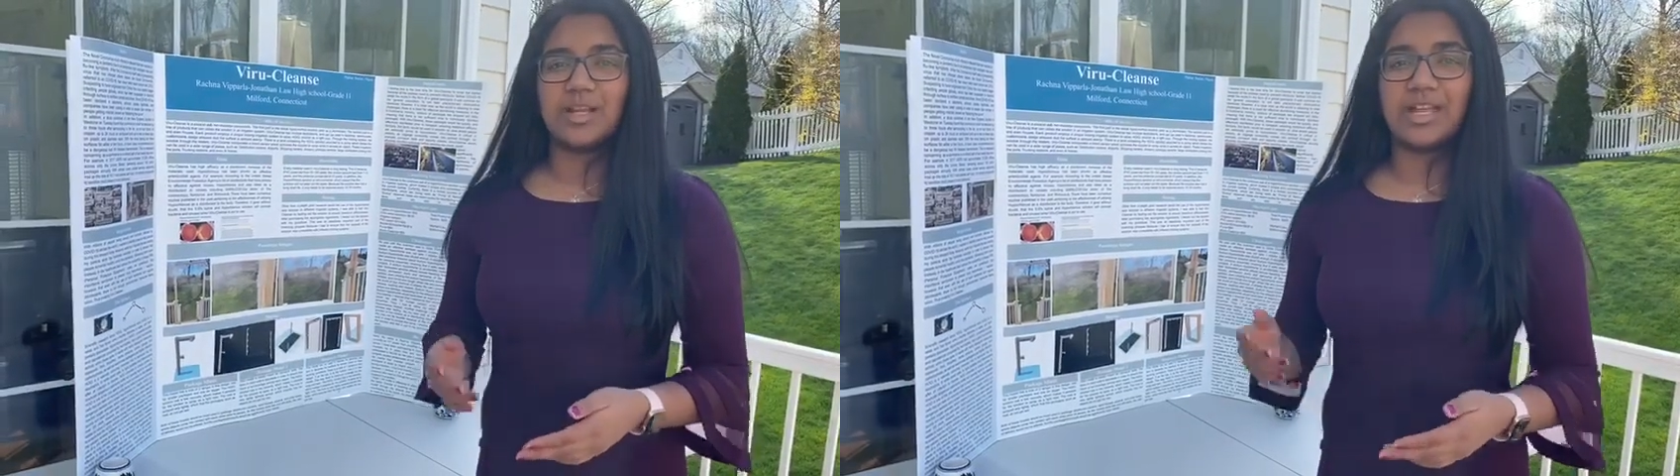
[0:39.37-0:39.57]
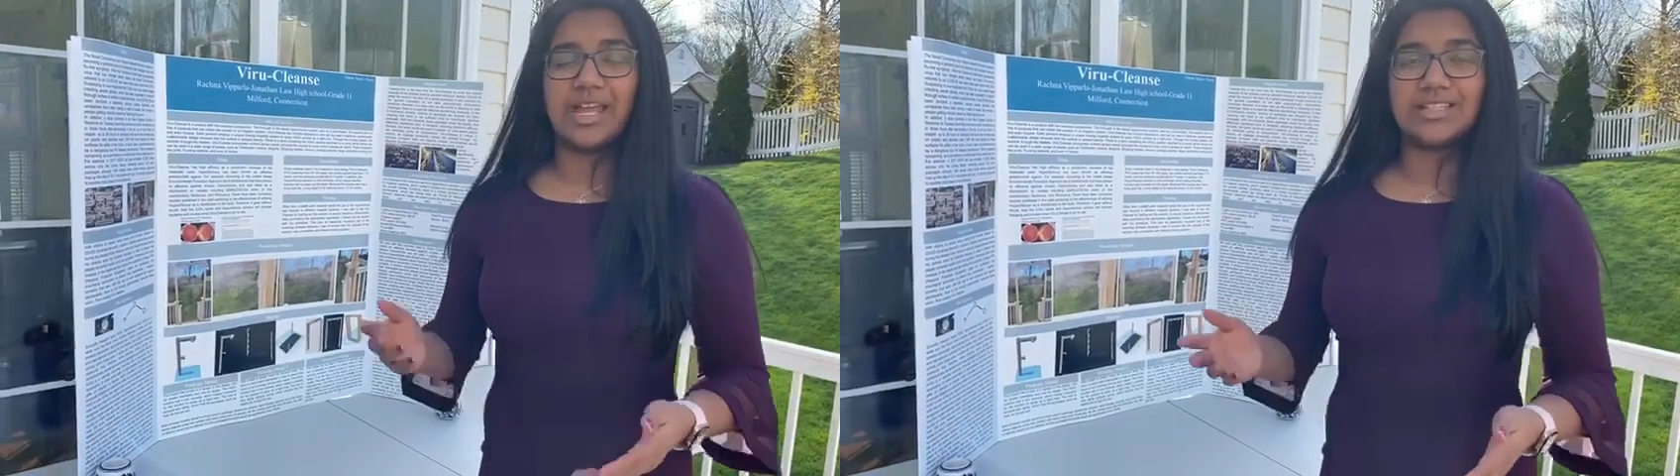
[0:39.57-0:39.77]

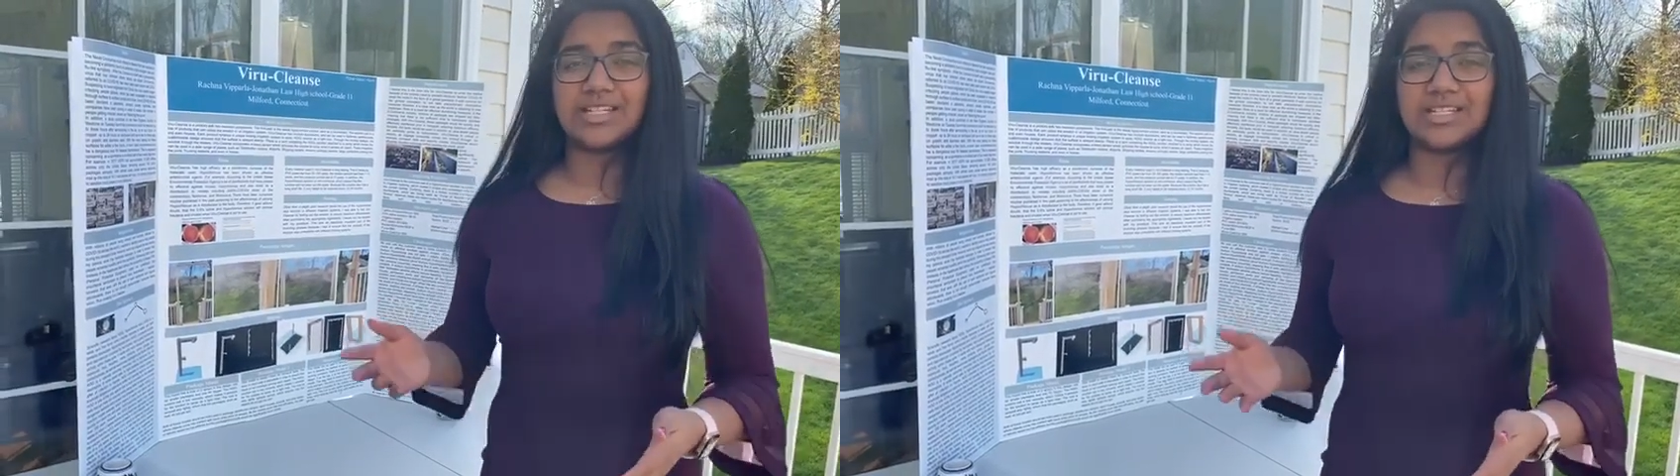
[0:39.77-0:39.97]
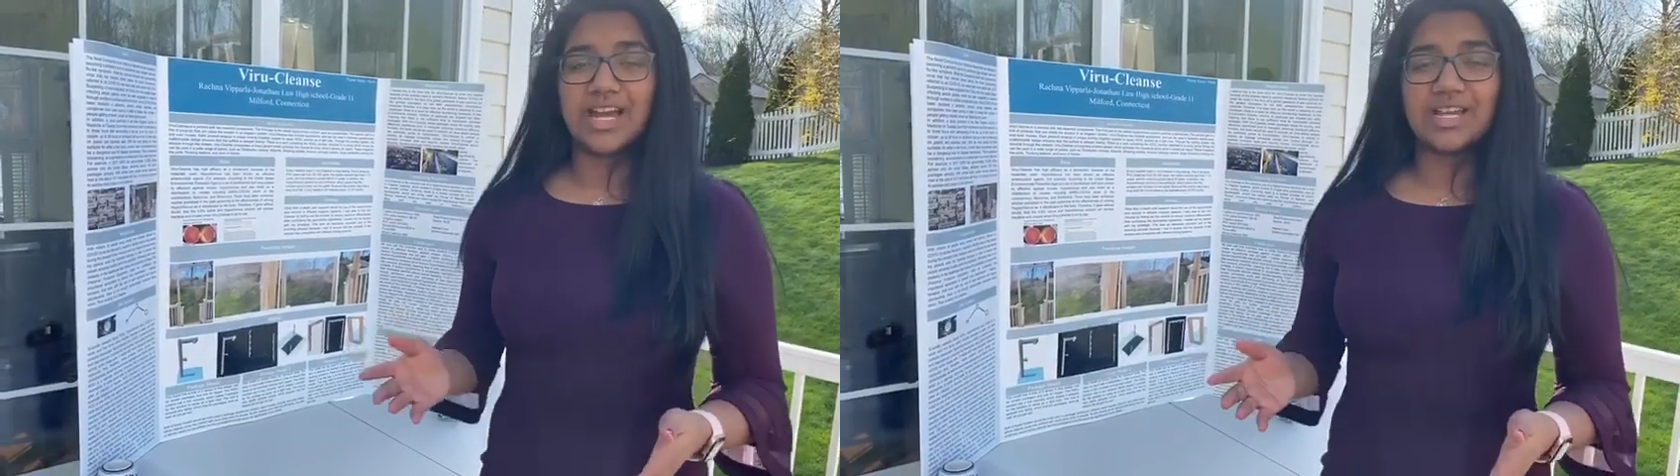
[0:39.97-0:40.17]
hand
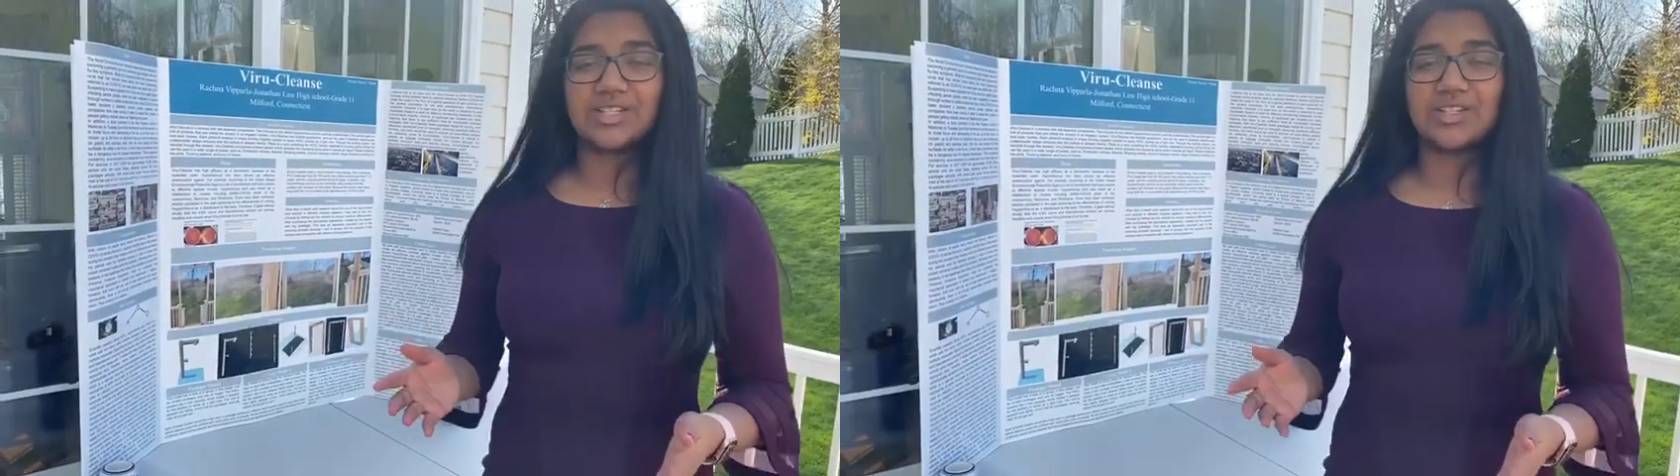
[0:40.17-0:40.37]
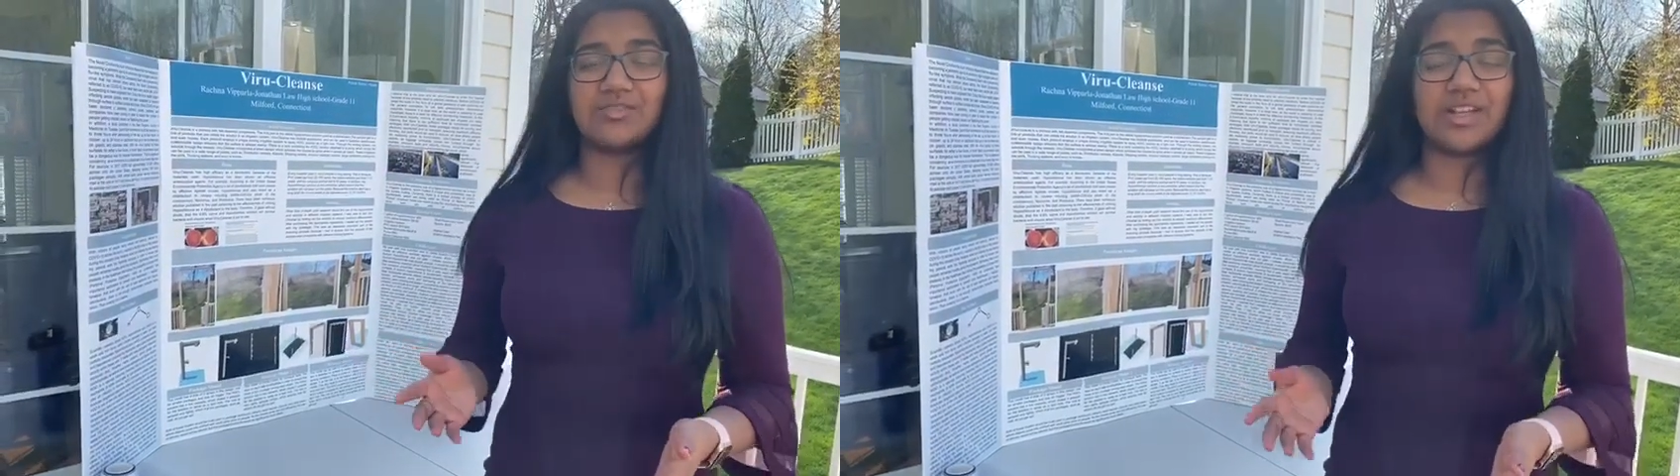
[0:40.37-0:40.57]

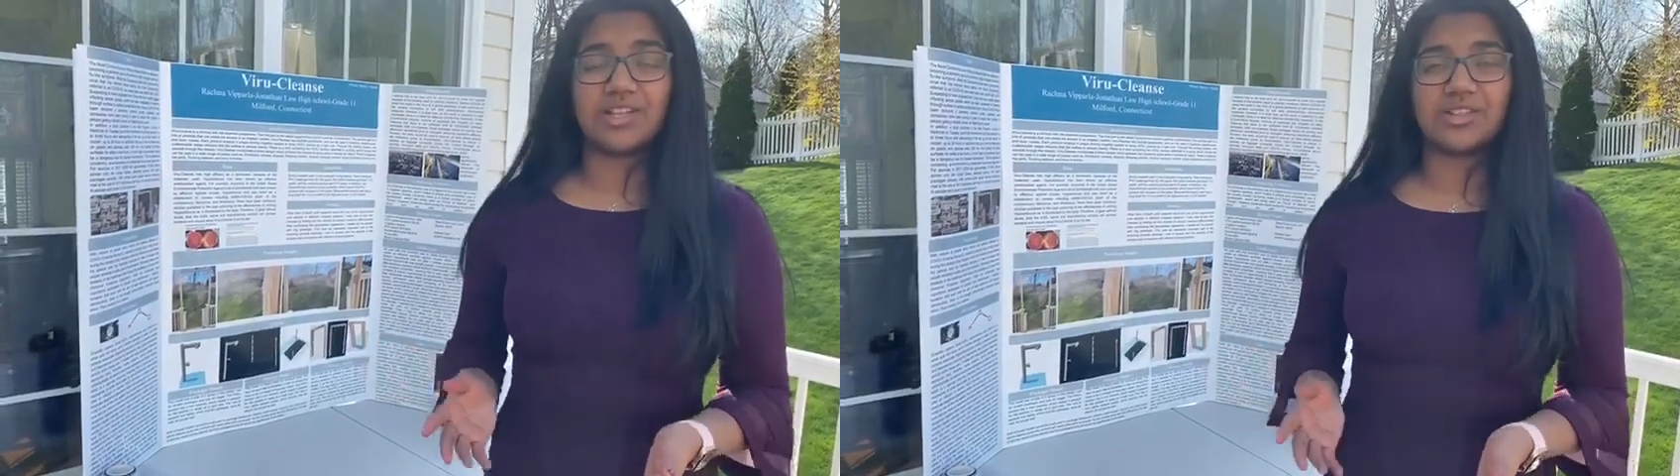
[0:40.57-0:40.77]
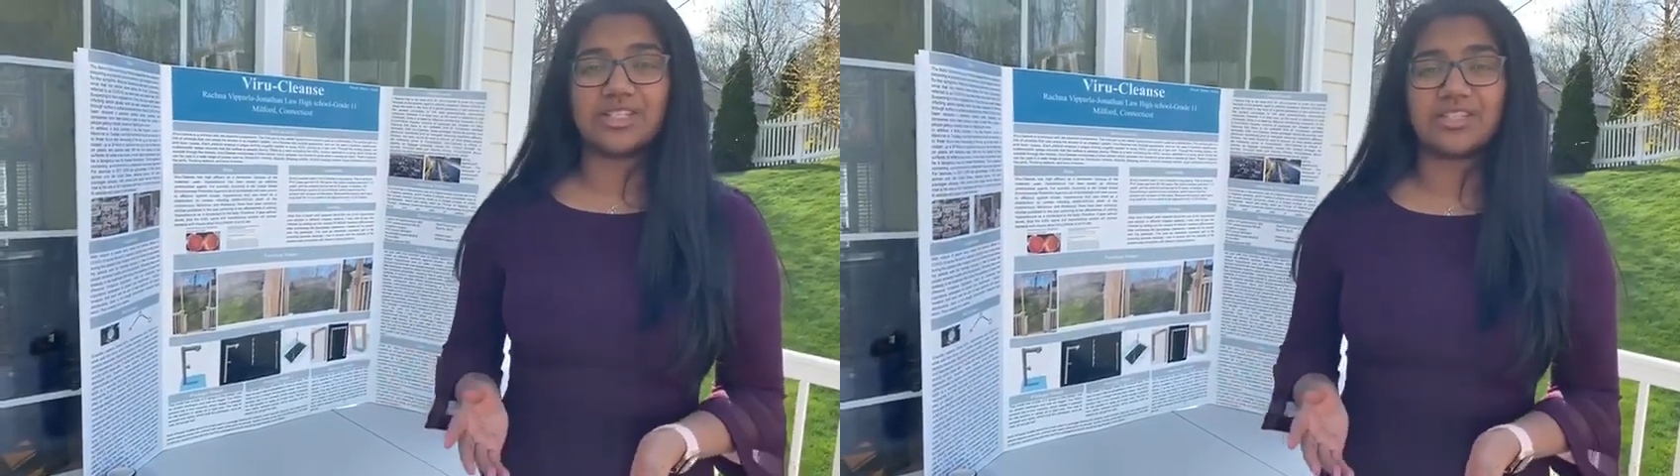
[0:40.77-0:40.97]
sanitizers and
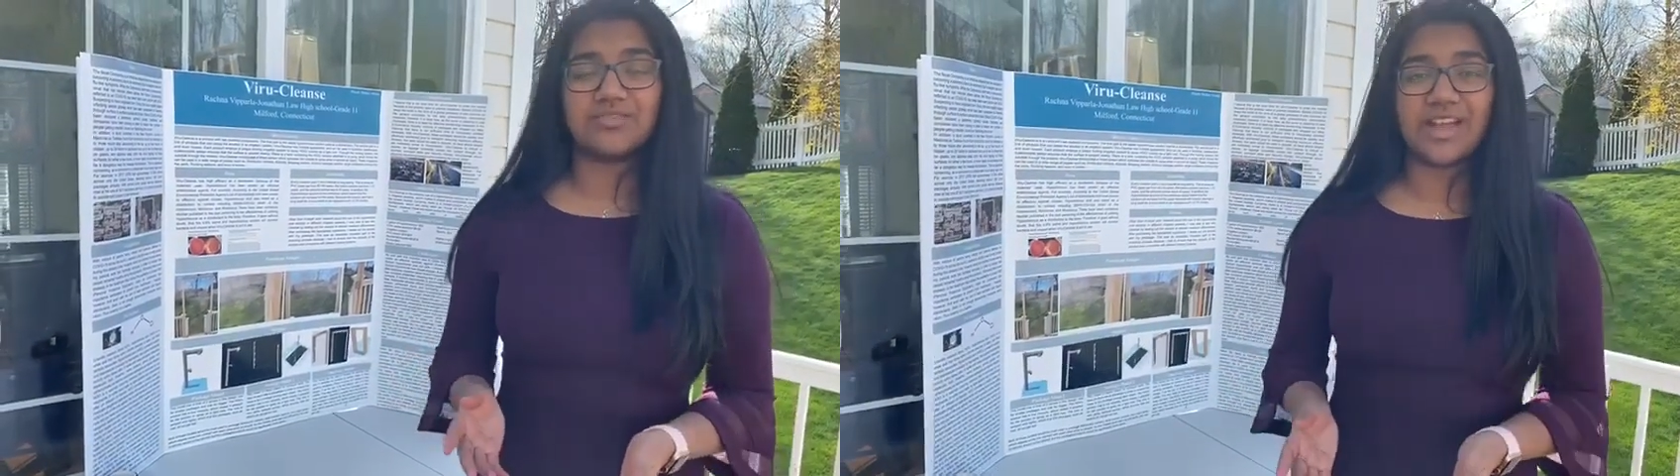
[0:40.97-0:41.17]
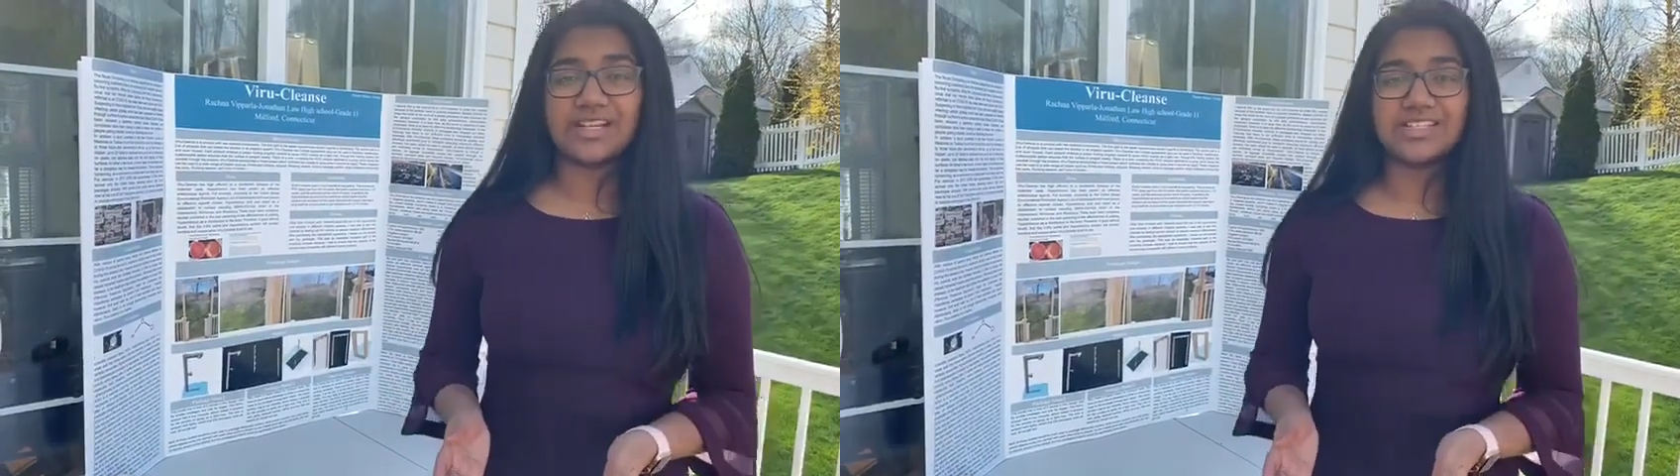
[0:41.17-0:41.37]
regular
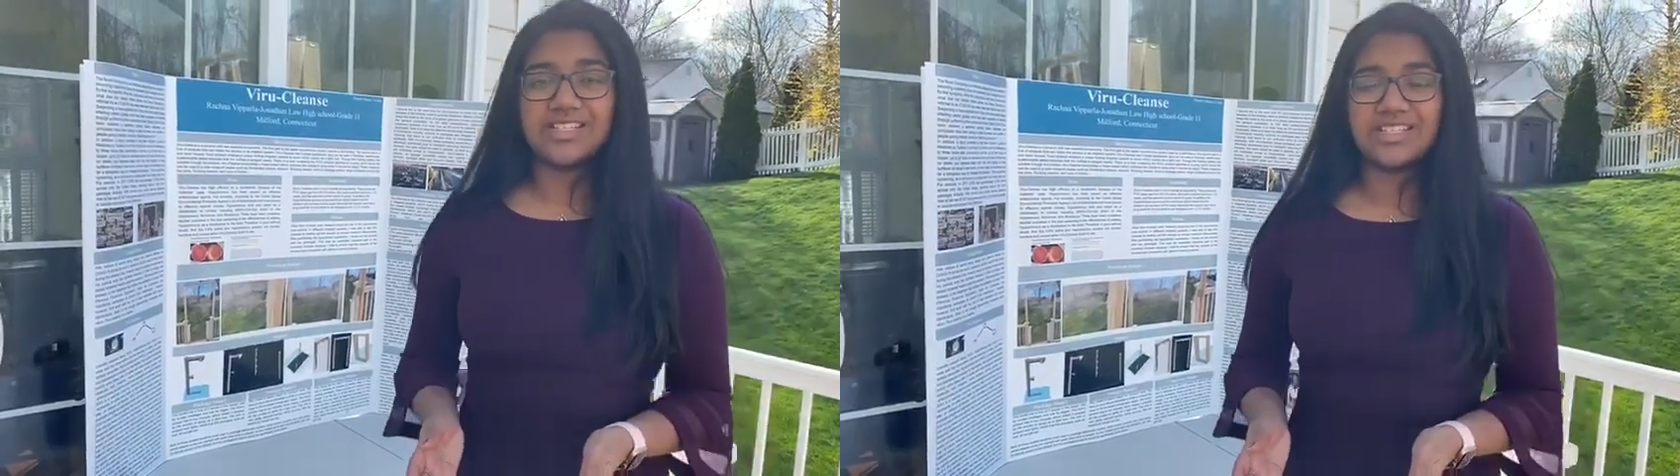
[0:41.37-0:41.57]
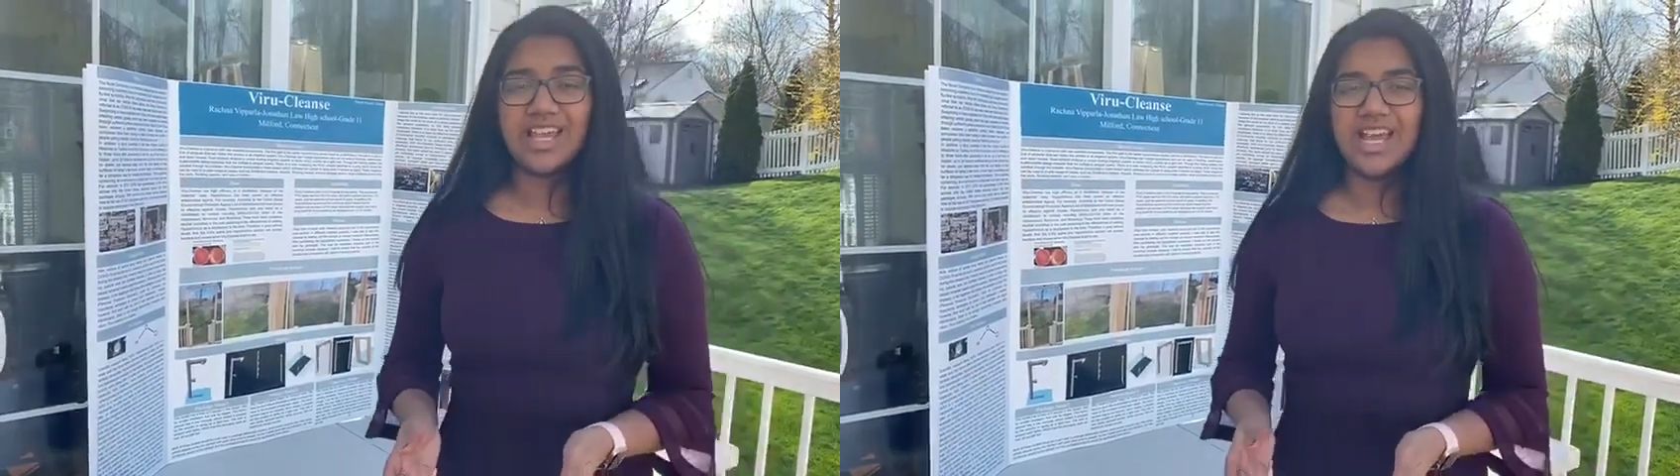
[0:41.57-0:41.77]
disinfectants,